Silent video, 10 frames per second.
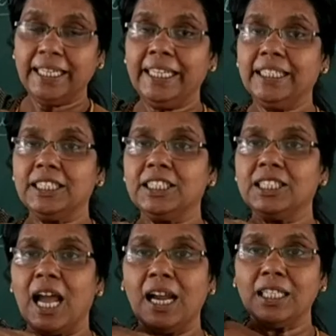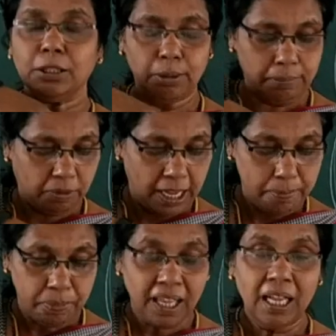It starts from the
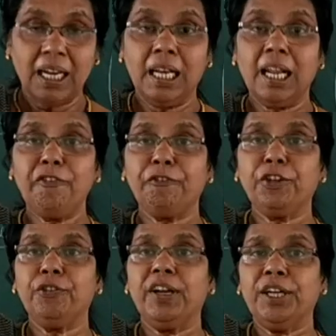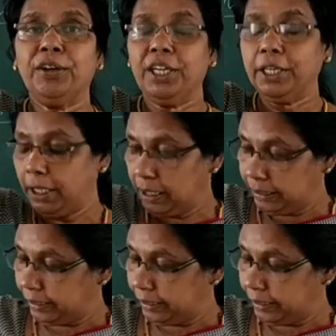left ventricle.